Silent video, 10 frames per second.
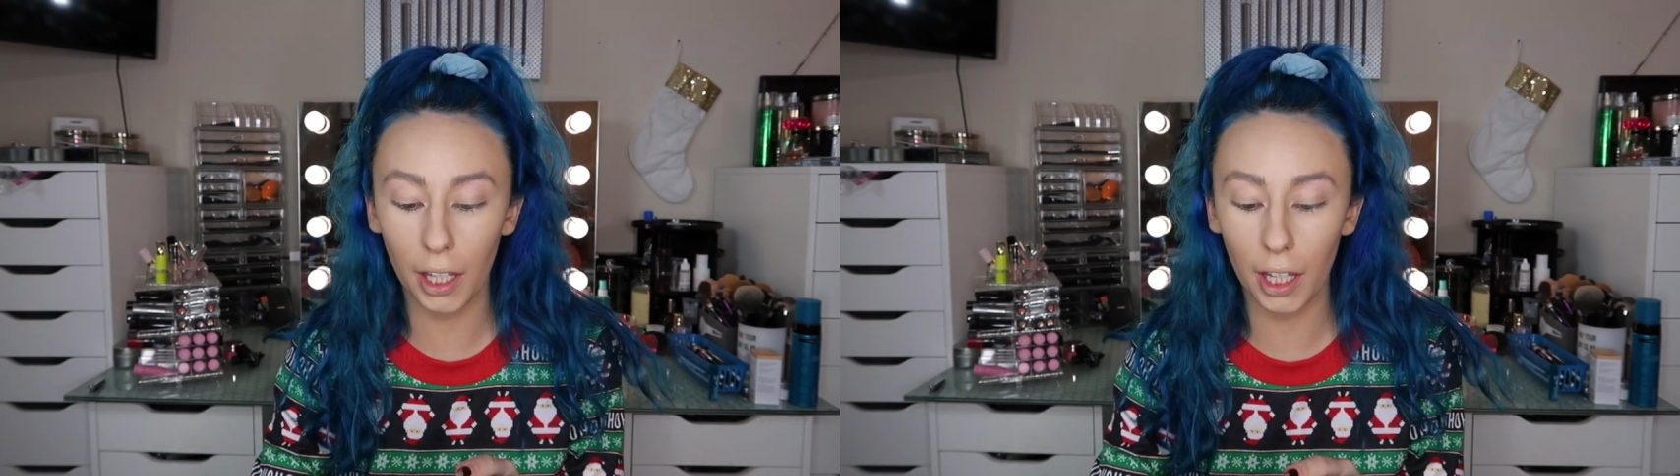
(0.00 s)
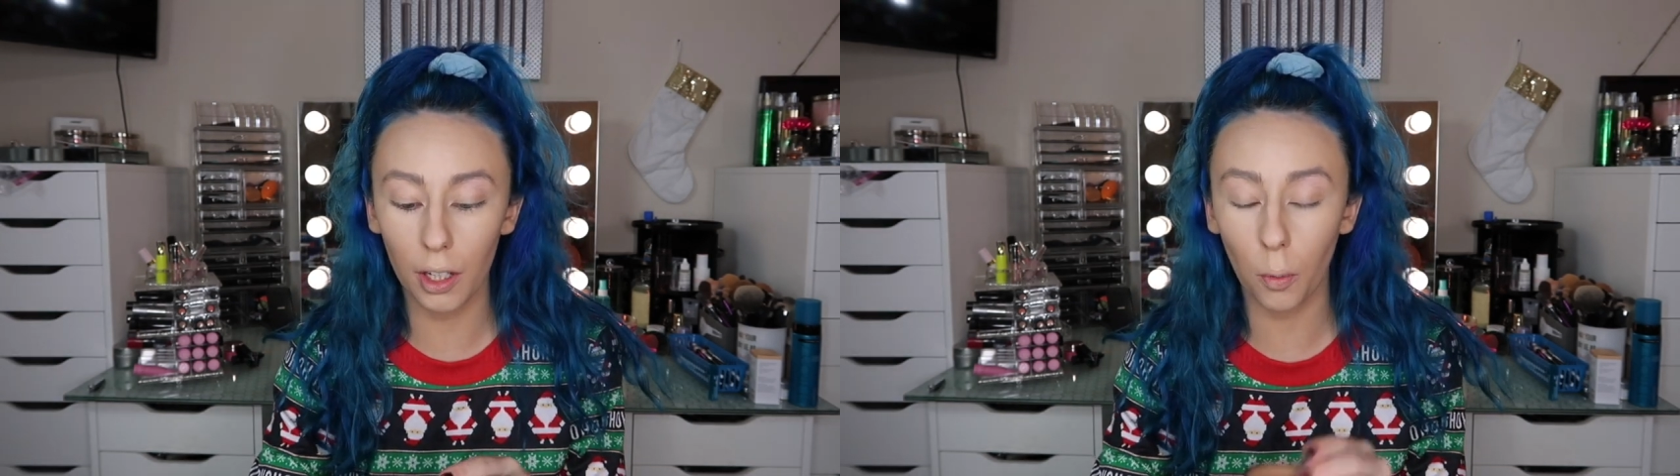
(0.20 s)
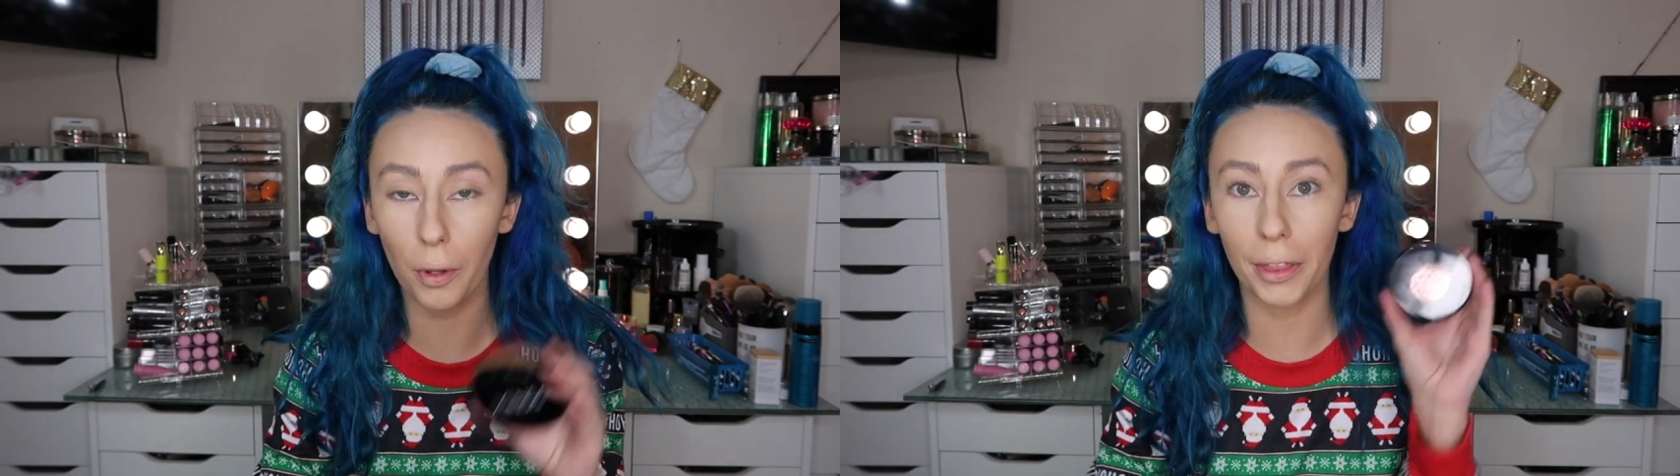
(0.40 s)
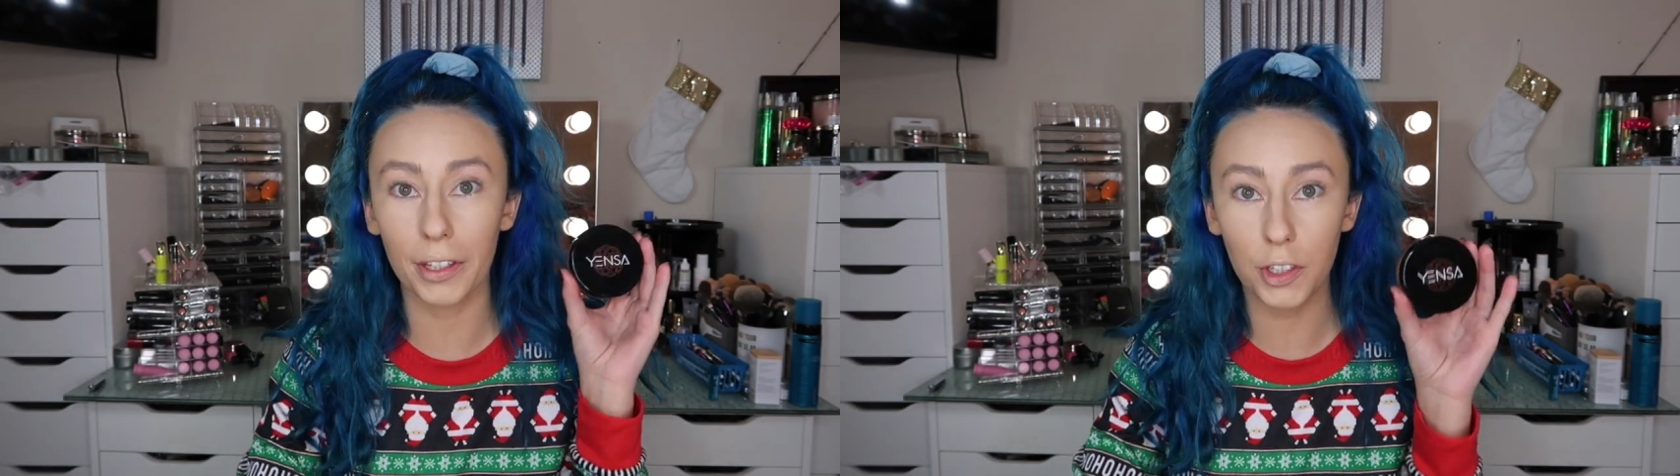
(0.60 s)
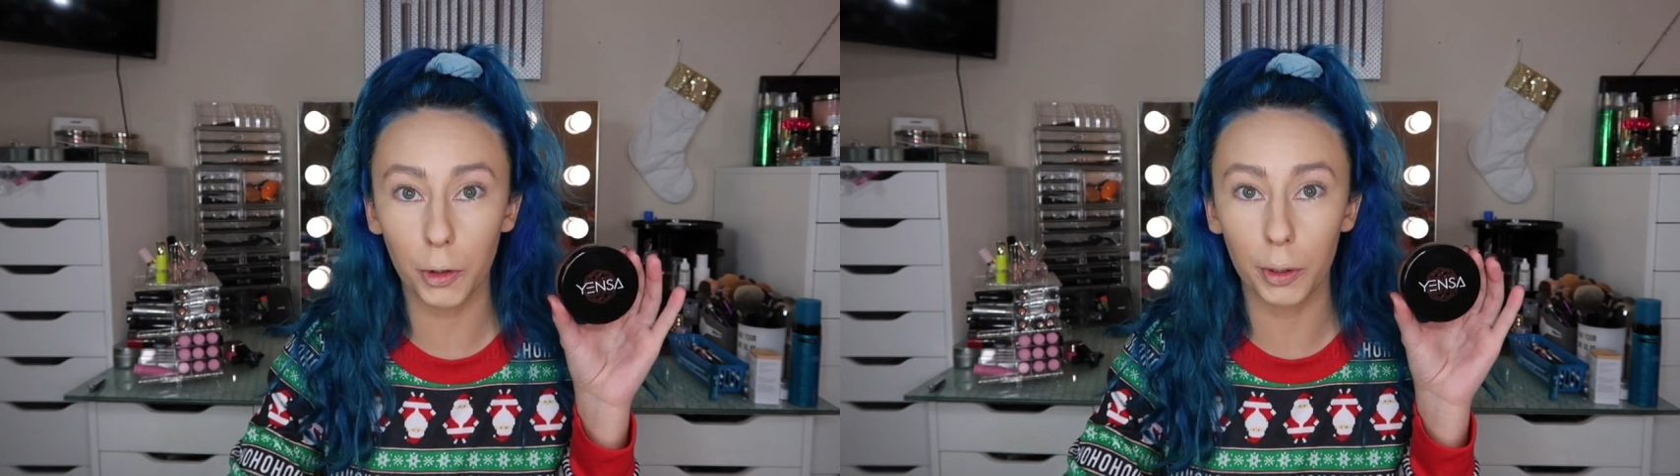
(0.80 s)
in with
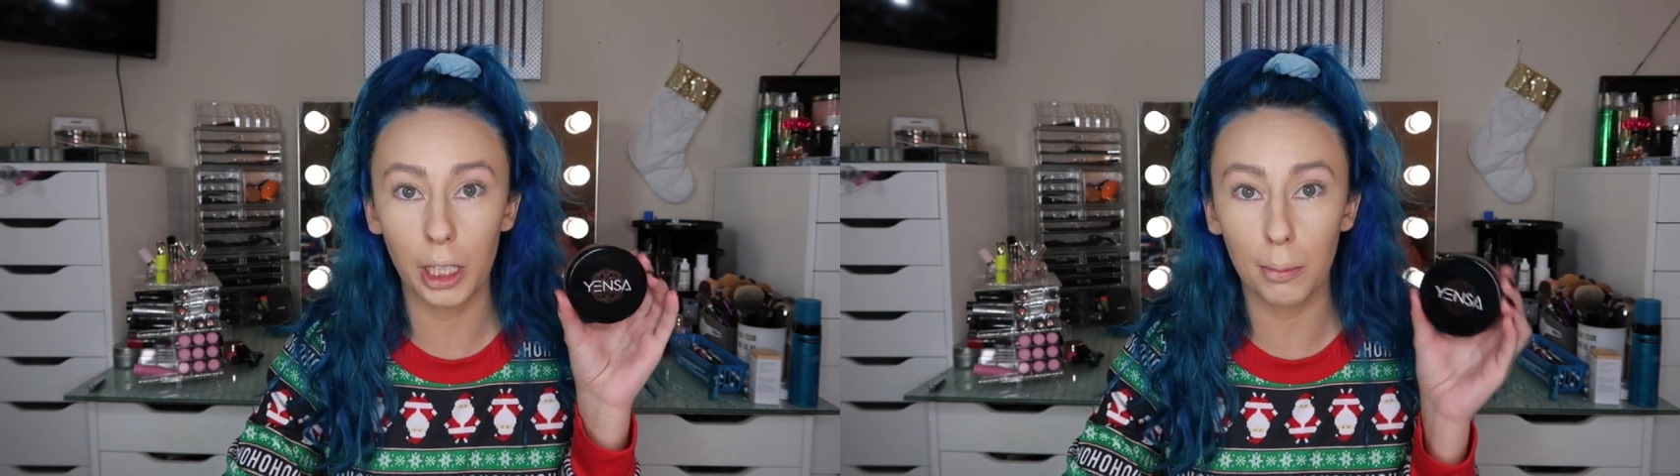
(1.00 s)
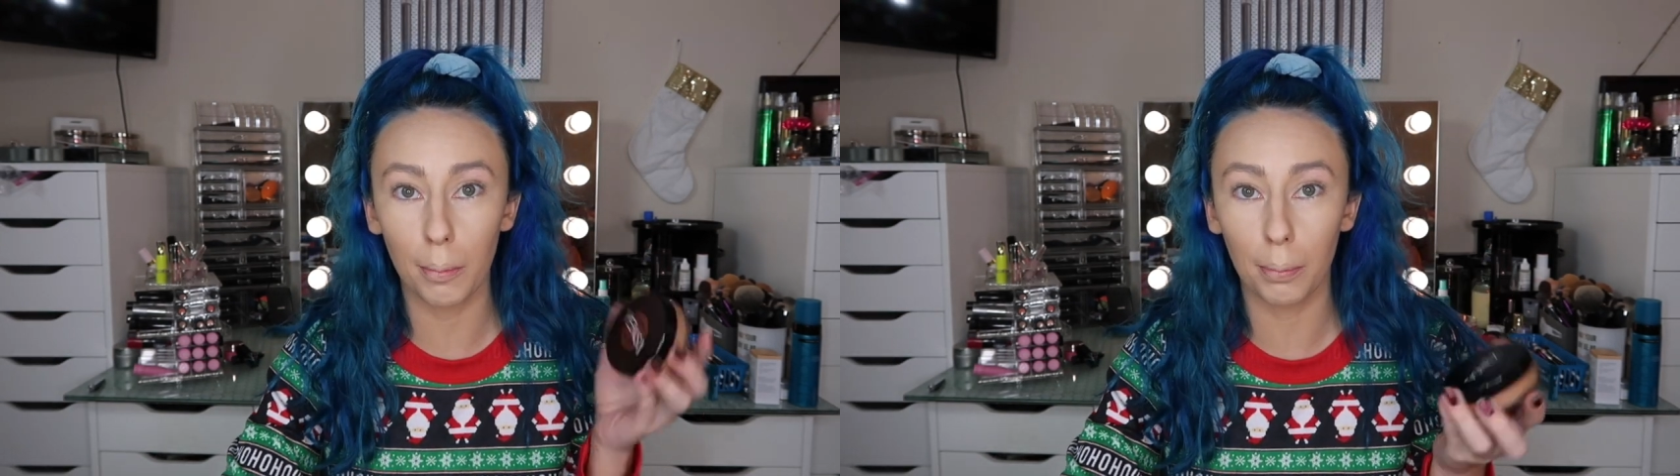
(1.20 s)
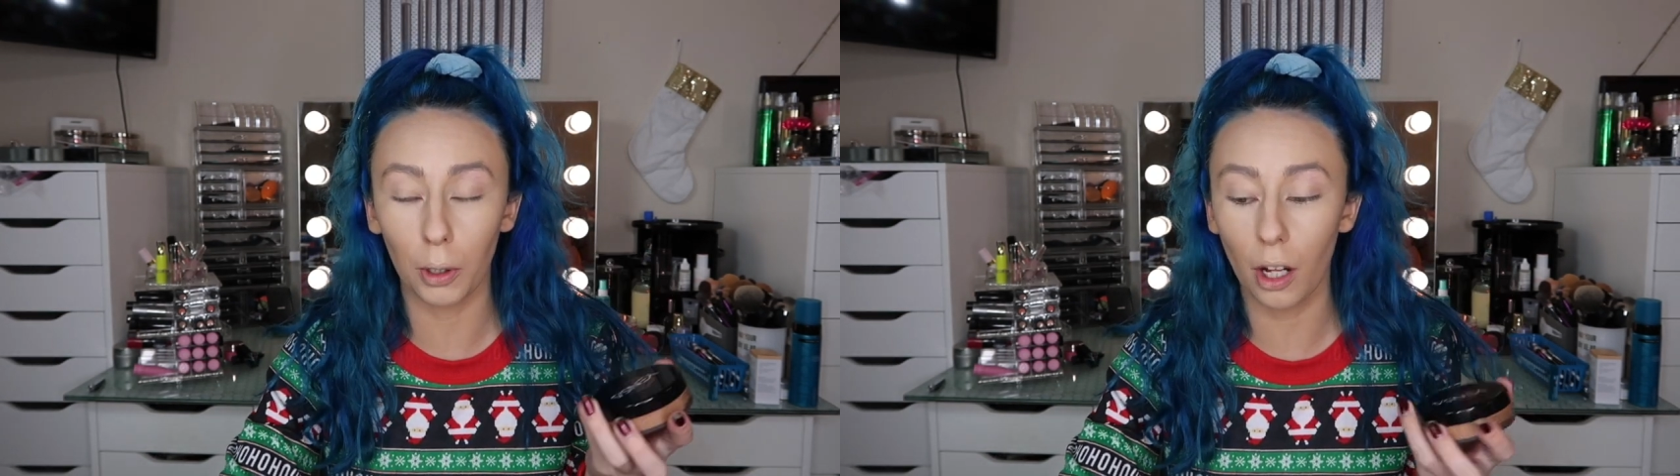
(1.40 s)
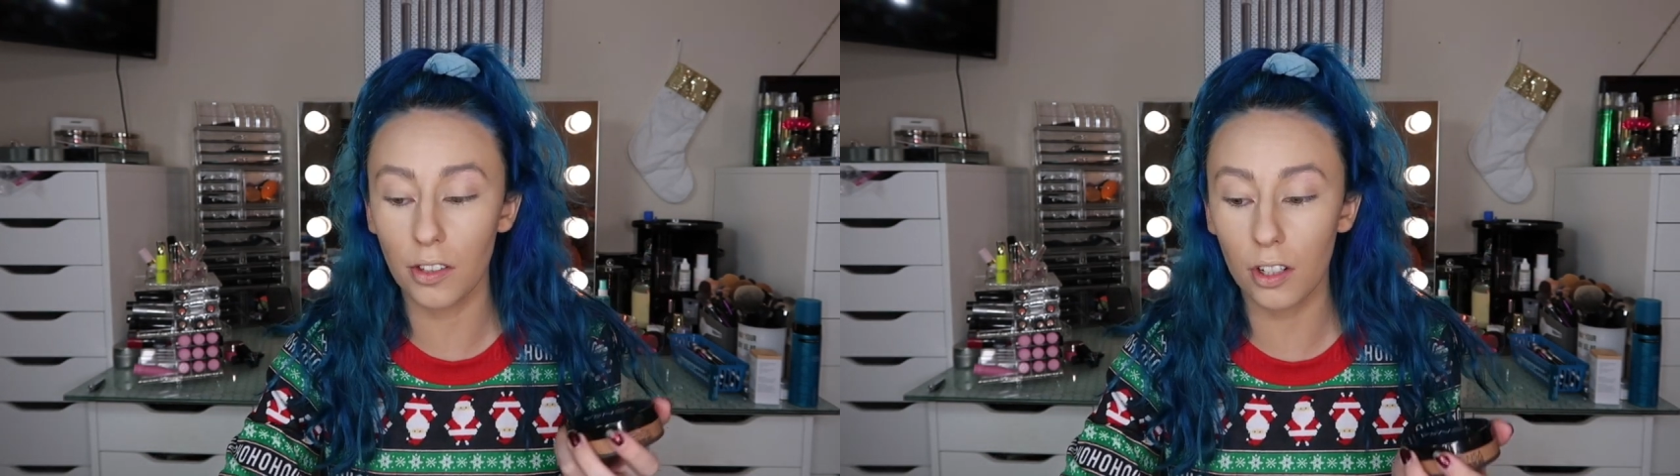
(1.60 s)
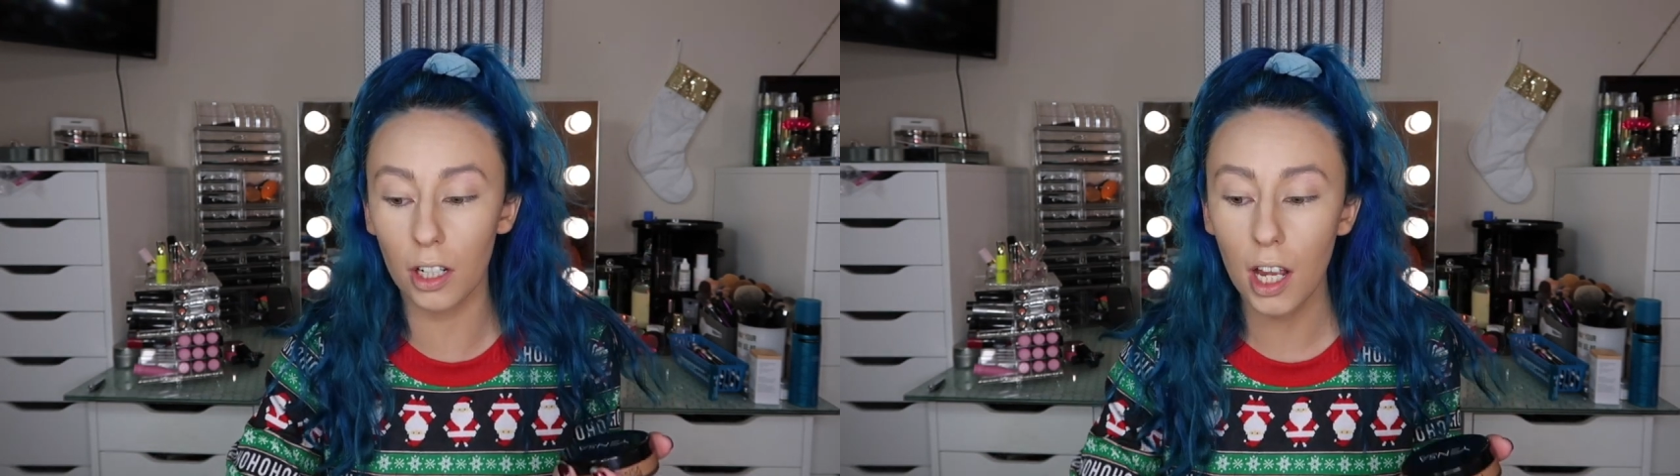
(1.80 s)
this cream
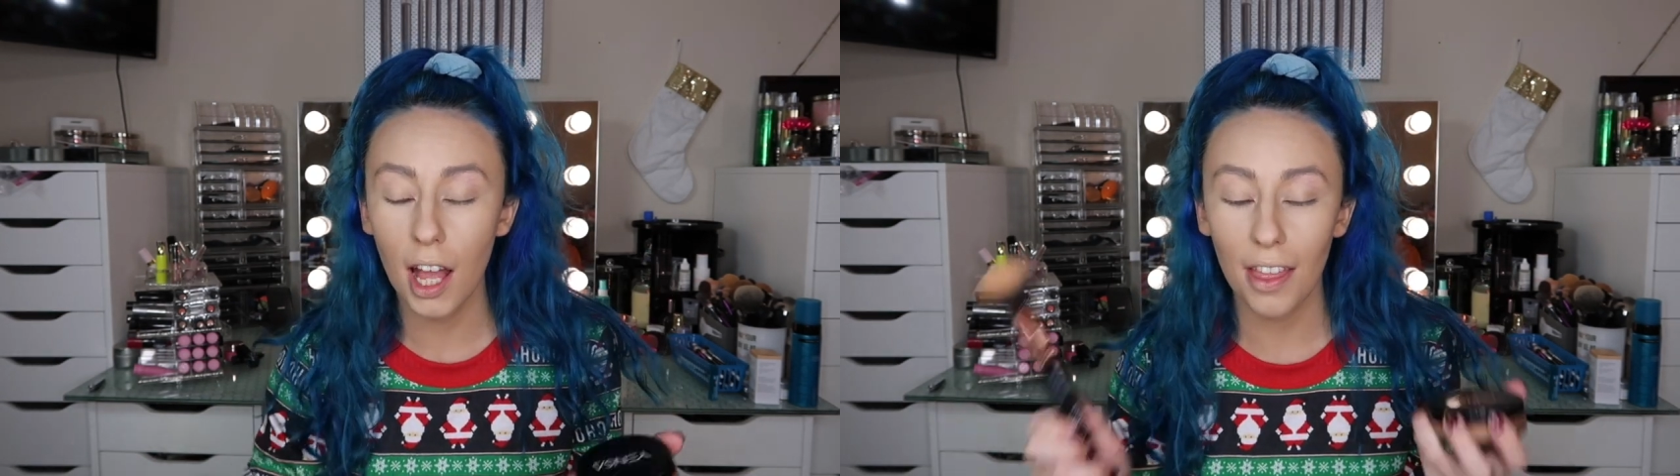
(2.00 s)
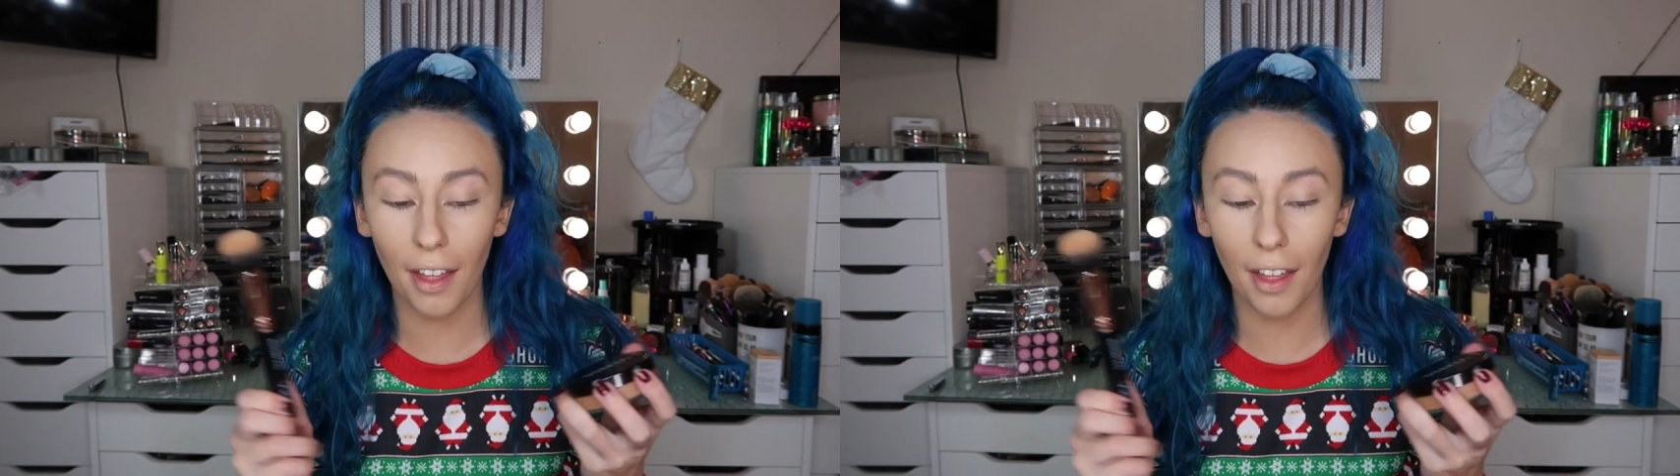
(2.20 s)
bronzer